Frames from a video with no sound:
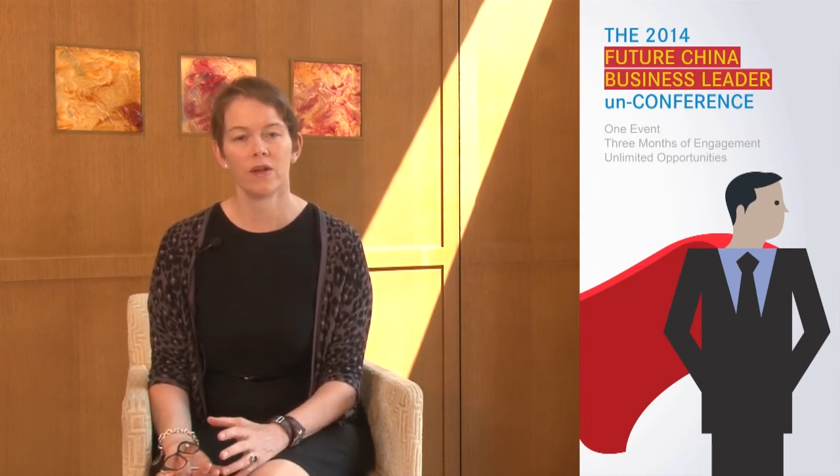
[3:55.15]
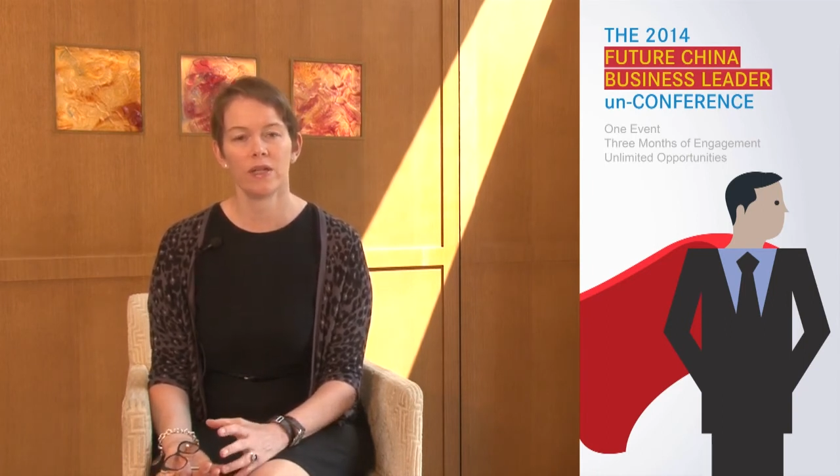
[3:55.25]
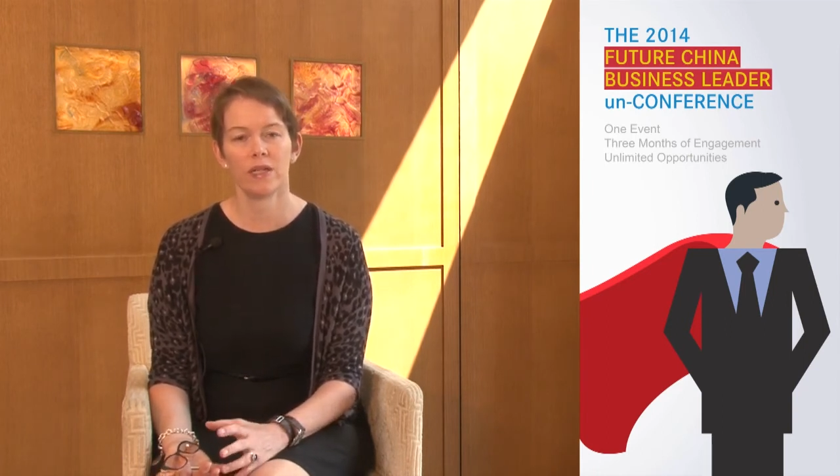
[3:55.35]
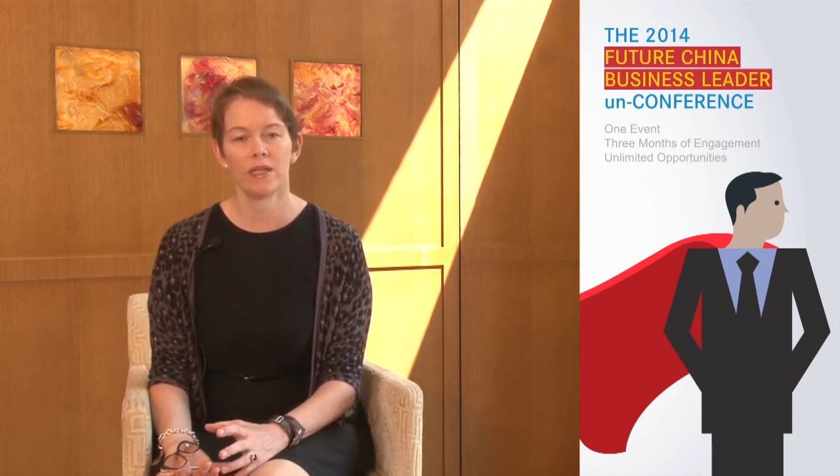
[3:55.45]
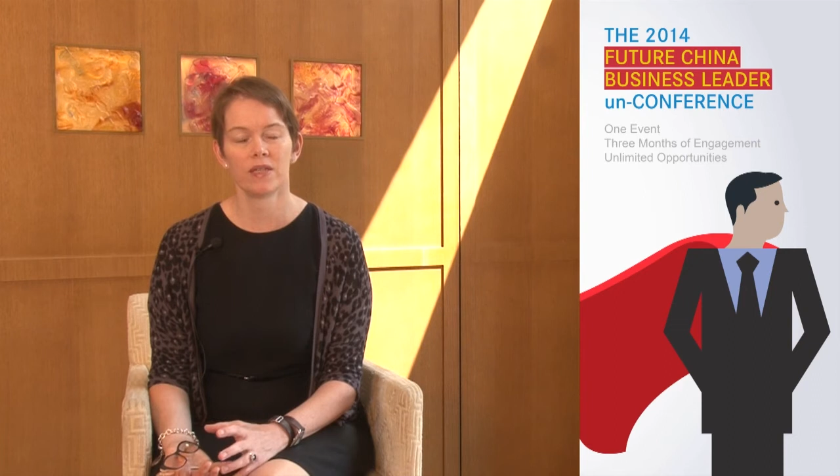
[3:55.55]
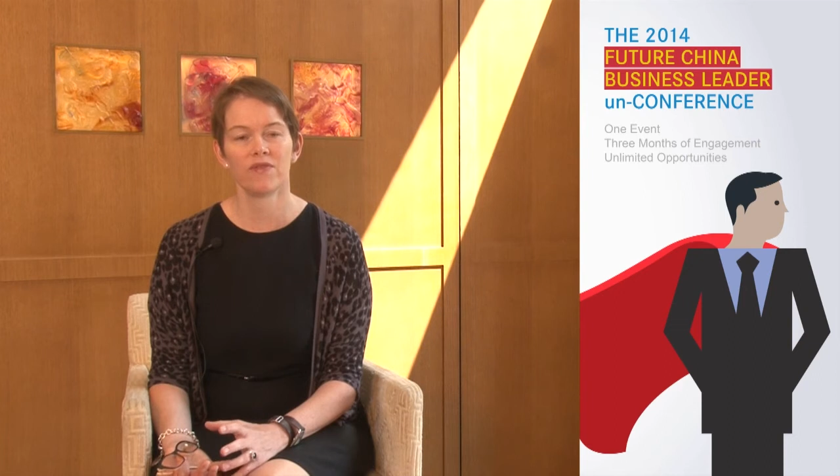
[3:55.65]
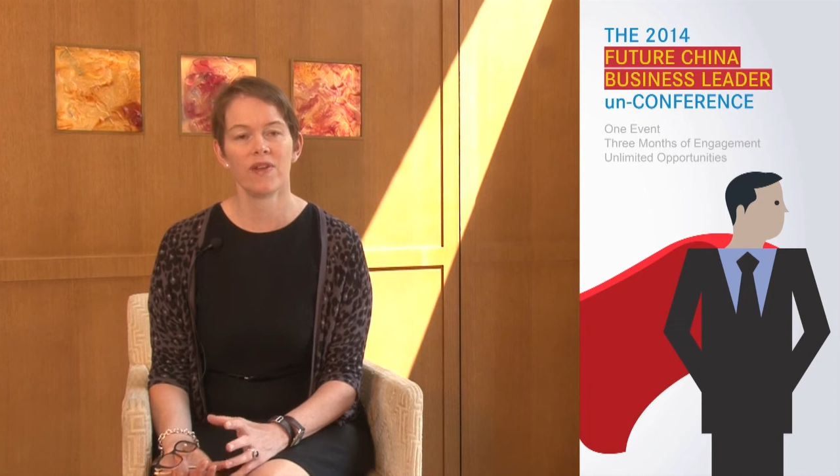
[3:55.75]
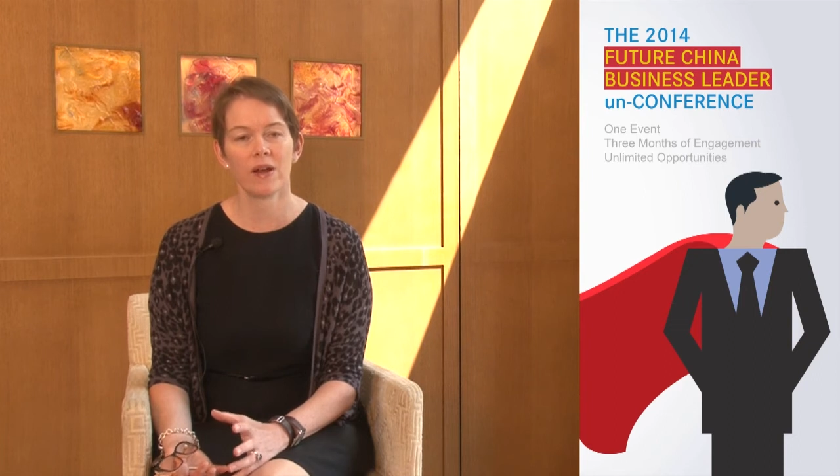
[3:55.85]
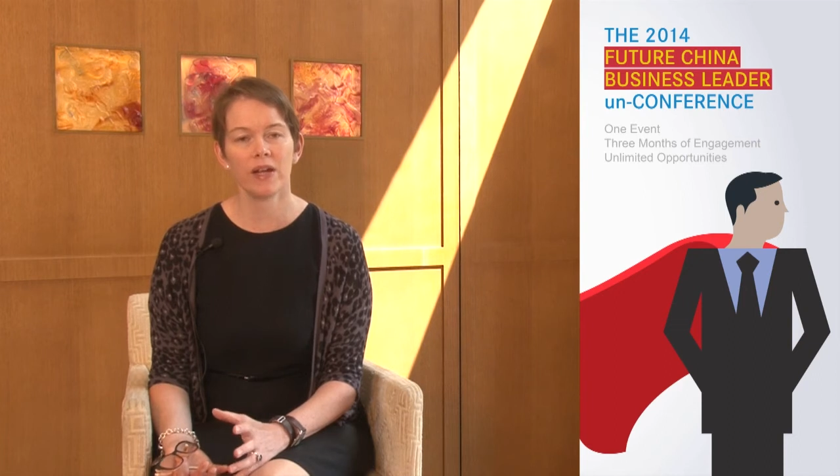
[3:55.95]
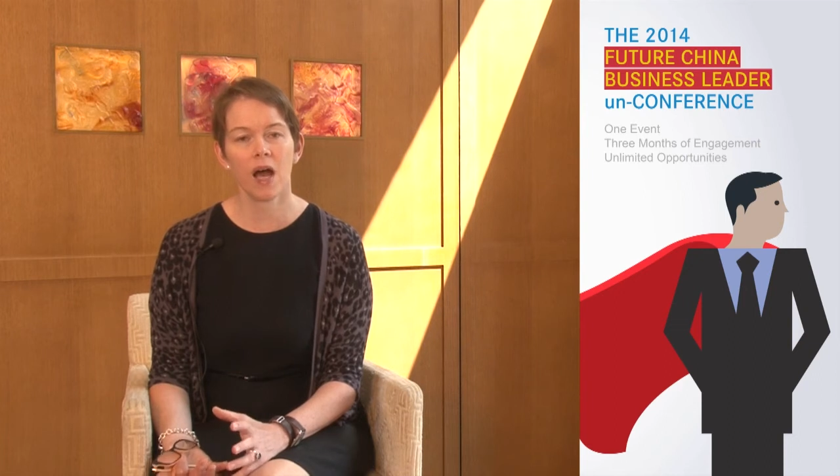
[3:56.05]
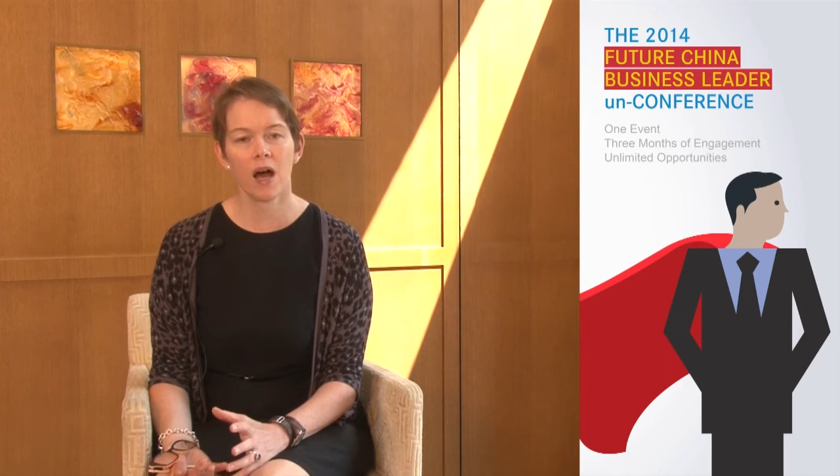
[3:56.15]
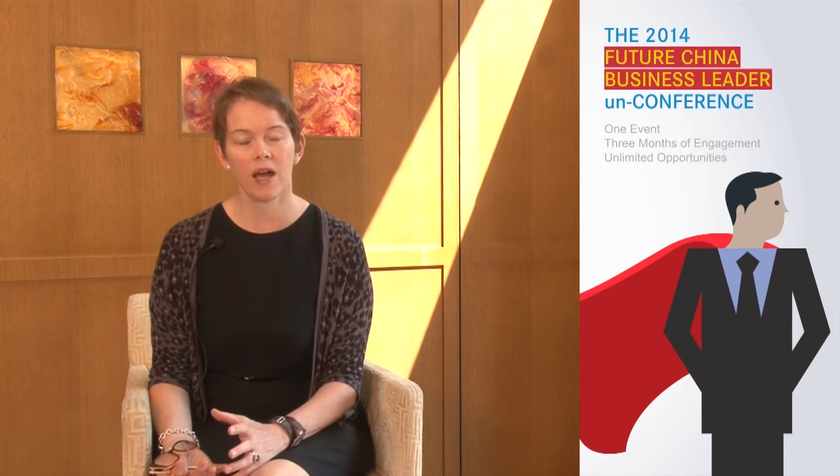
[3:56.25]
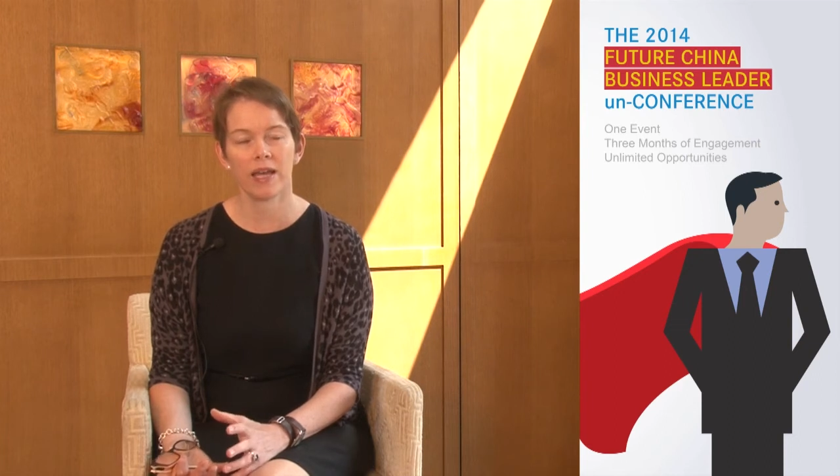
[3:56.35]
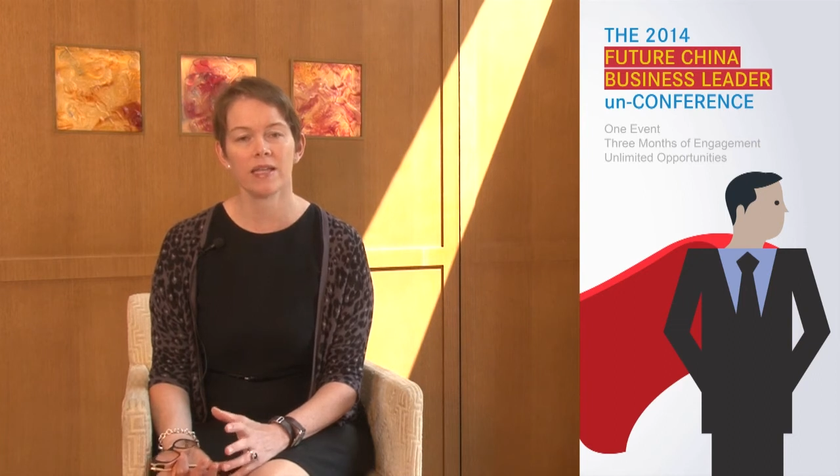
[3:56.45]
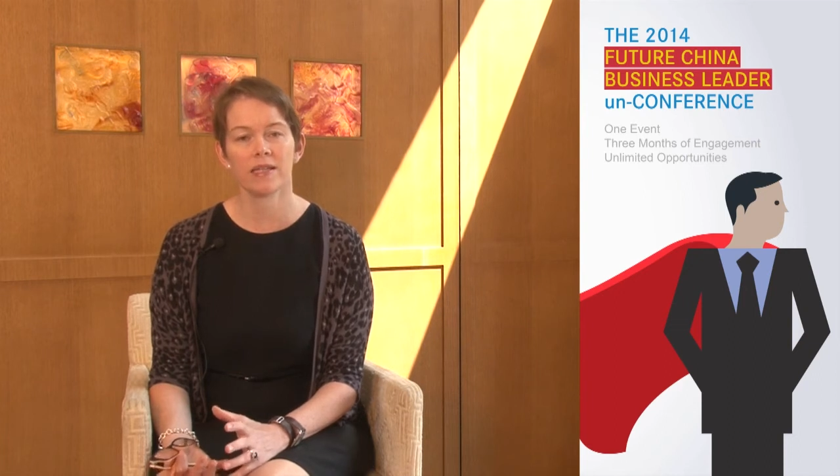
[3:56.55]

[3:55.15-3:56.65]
is very high